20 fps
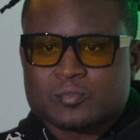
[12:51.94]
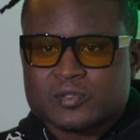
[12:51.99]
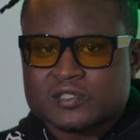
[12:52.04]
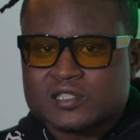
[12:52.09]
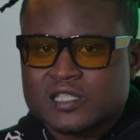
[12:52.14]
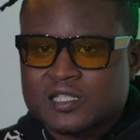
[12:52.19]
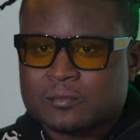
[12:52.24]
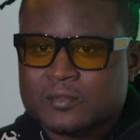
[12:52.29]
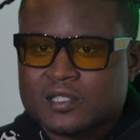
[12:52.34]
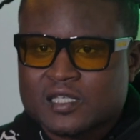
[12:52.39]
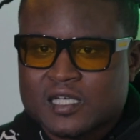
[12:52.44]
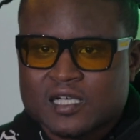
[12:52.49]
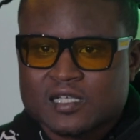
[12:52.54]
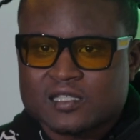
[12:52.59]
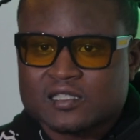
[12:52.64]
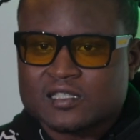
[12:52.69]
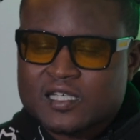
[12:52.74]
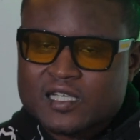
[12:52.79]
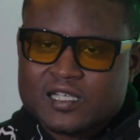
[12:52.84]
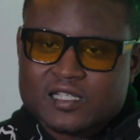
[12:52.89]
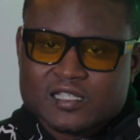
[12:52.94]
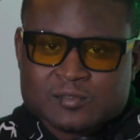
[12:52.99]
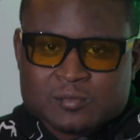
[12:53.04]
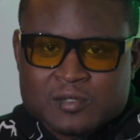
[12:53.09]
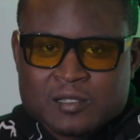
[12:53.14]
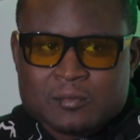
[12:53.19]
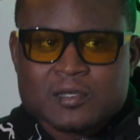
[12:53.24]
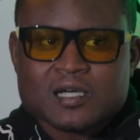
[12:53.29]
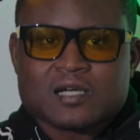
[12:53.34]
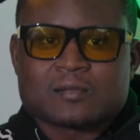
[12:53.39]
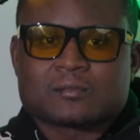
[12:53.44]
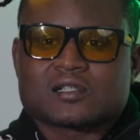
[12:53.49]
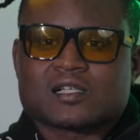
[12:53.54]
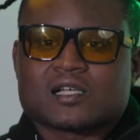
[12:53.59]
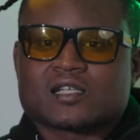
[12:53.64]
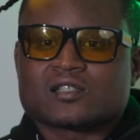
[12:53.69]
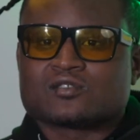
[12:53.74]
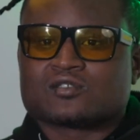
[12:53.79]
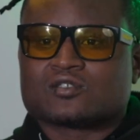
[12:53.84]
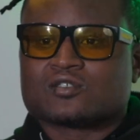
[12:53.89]
protect me. Yeah, that's my mama,
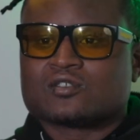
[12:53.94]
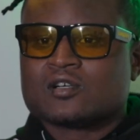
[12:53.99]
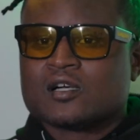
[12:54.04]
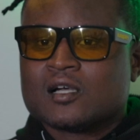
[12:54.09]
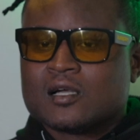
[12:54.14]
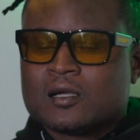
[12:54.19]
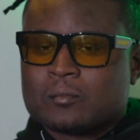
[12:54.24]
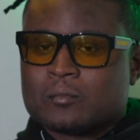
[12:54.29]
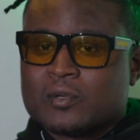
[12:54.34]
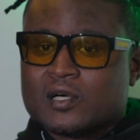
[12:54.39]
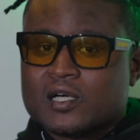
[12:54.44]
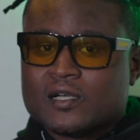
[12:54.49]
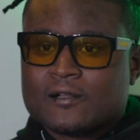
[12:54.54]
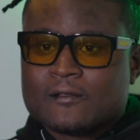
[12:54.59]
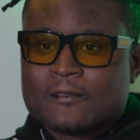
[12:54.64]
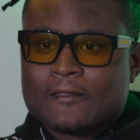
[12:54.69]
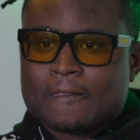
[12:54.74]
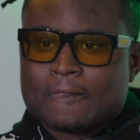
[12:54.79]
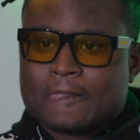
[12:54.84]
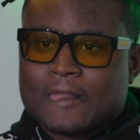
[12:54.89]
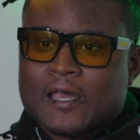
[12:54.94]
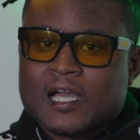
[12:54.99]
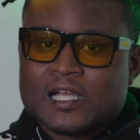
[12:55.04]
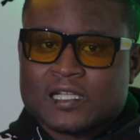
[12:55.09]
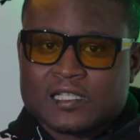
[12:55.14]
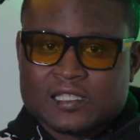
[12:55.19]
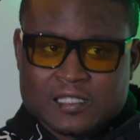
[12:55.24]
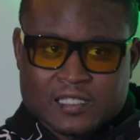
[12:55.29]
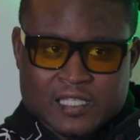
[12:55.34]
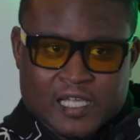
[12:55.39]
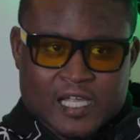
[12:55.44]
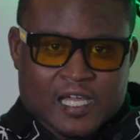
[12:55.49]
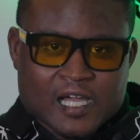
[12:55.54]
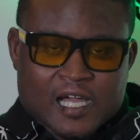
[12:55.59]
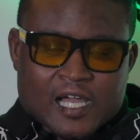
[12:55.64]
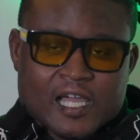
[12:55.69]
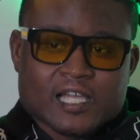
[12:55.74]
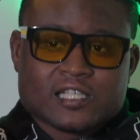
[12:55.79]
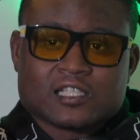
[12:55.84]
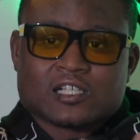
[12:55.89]
like, you know. But
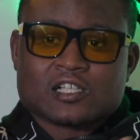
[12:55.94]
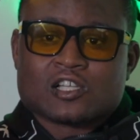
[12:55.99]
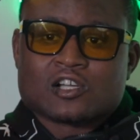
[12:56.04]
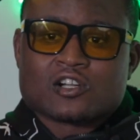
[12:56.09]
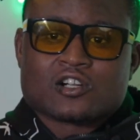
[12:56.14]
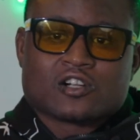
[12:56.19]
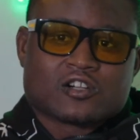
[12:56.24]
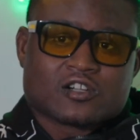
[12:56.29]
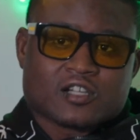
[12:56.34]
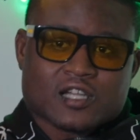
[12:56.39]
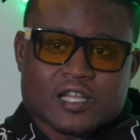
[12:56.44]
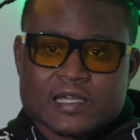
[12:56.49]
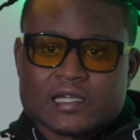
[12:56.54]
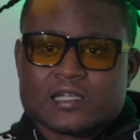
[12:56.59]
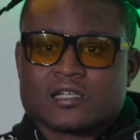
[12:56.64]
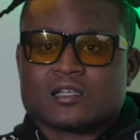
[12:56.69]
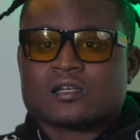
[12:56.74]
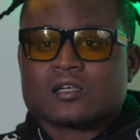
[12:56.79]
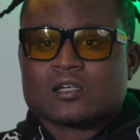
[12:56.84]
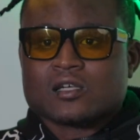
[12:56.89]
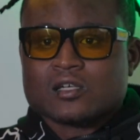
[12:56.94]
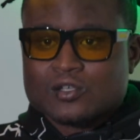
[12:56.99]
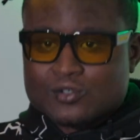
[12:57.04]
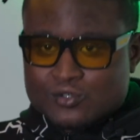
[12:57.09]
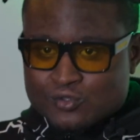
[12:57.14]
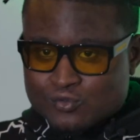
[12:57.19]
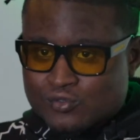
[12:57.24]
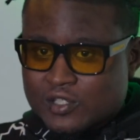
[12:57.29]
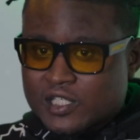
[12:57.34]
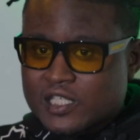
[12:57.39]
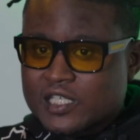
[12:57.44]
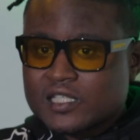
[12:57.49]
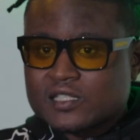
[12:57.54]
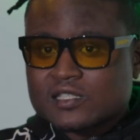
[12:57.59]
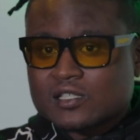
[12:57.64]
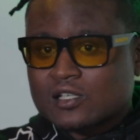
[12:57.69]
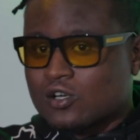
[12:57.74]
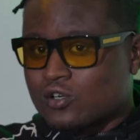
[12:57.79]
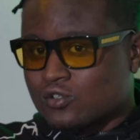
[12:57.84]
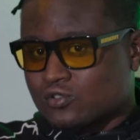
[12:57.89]
I had to learn that you need
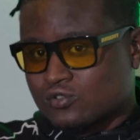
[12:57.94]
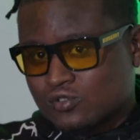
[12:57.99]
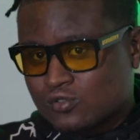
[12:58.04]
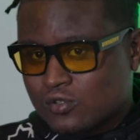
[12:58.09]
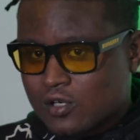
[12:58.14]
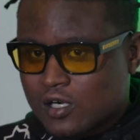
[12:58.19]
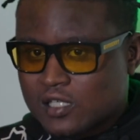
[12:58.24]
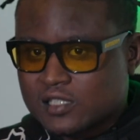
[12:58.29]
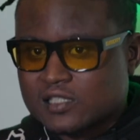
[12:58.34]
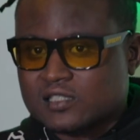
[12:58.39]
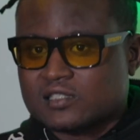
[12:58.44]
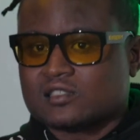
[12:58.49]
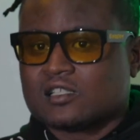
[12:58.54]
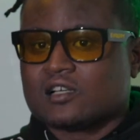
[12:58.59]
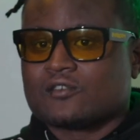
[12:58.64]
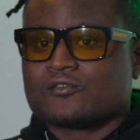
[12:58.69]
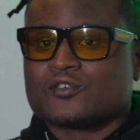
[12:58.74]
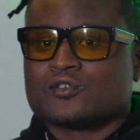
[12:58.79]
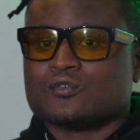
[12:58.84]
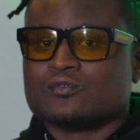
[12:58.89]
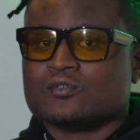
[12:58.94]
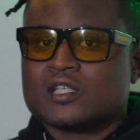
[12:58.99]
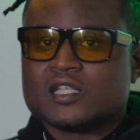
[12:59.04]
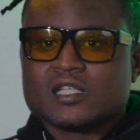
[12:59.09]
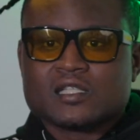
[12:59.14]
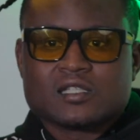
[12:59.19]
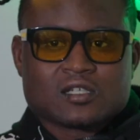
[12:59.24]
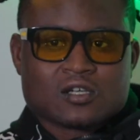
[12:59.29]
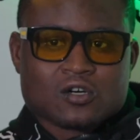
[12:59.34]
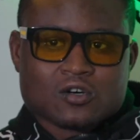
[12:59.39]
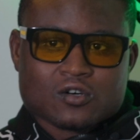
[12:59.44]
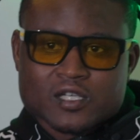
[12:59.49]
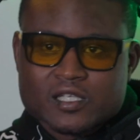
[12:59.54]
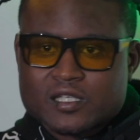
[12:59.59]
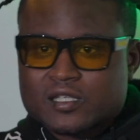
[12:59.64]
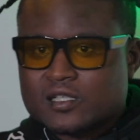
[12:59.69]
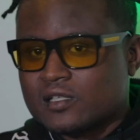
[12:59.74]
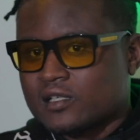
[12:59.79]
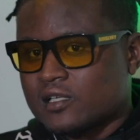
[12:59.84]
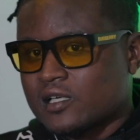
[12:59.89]
to go do all this stuff, and you need to go
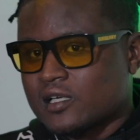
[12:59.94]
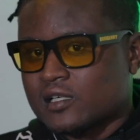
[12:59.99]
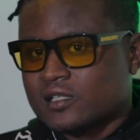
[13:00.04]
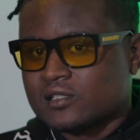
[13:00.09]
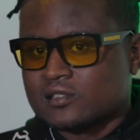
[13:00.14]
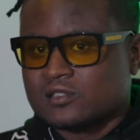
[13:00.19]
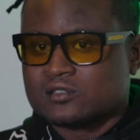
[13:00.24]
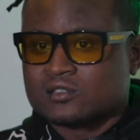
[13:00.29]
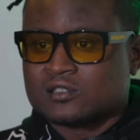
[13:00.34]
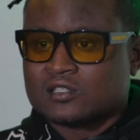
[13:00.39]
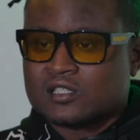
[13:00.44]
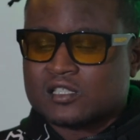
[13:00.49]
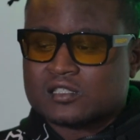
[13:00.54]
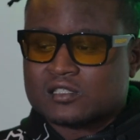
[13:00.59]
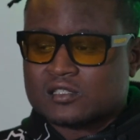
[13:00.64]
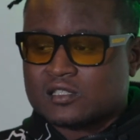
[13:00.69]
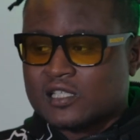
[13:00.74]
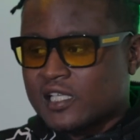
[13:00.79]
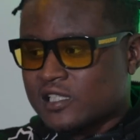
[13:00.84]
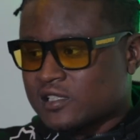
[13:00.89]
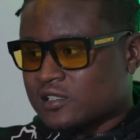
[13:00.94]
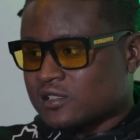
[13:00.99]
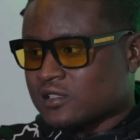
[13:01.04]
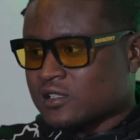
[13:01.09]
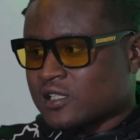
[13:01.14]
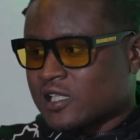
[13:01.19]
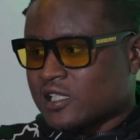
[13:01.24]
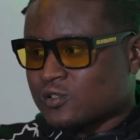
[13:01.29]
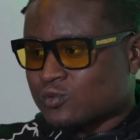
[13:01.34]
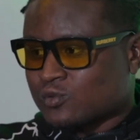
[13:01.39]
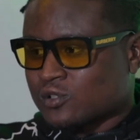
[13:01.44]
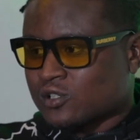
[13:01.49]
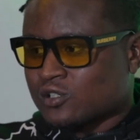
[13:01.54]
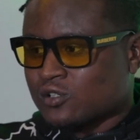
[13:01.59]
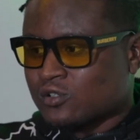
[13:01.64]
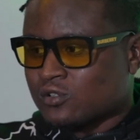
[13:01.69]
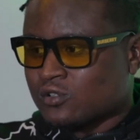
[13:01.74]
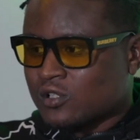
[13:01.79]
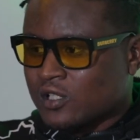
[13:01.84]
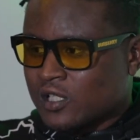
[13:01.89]
here and there, cause that's what
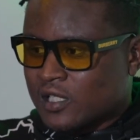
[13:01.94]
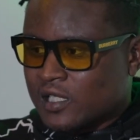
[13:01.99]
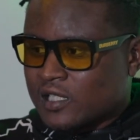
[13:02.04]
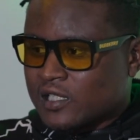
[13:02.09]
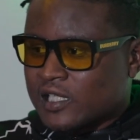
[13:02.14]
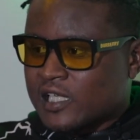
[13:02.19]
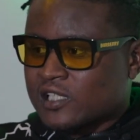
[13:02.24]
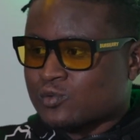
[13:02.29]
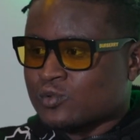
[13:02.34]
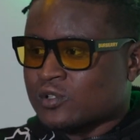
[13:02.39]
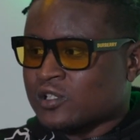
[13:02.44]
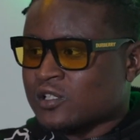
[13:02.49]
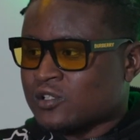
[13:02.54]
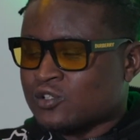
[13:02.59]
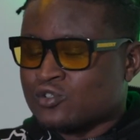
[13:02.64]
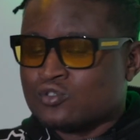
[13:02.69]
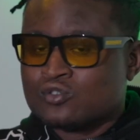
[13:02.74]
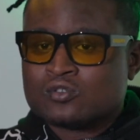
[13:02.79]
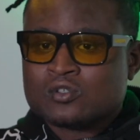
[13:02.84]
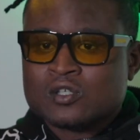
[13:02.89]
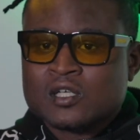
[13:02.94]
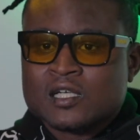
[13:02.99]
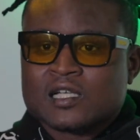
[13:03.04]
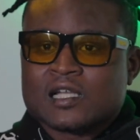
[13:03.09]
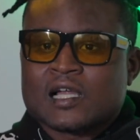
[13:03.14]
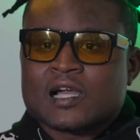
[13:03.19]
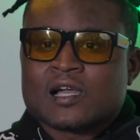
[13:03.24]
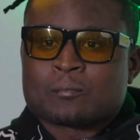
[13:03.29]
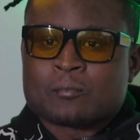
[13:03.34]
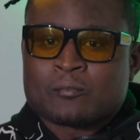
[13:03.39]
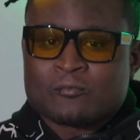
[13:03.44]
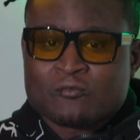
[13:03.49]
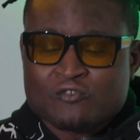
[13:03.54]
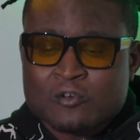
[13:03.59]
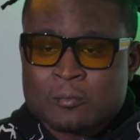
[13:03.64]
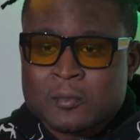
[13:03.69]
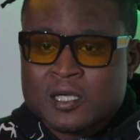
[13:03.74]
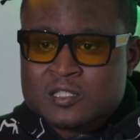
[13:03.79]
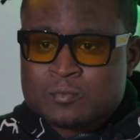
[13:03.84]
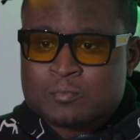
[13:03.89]
you like.
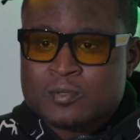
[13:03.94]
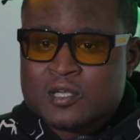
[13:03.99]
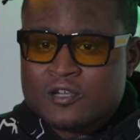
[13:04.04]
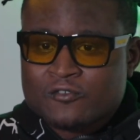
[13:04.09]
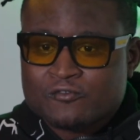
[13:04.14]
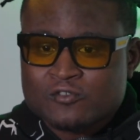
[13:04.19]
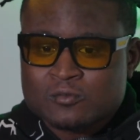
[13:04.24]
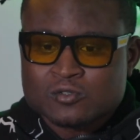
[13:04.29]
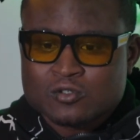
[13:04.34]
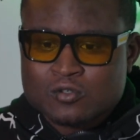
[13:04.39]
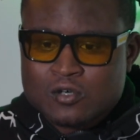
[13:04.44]
From us being from New